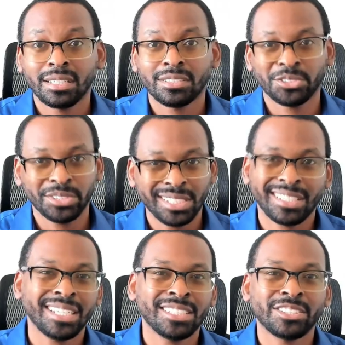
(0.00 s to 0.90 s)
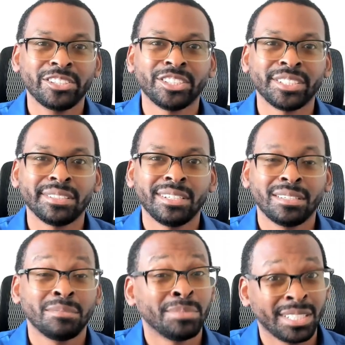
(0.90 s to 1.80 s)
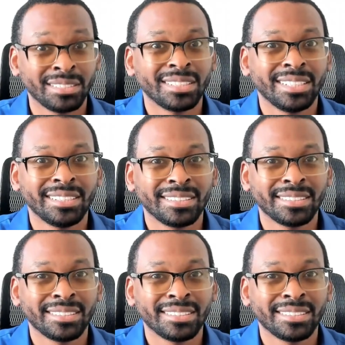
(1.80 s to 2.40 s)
treat it like it's urgent, because it is.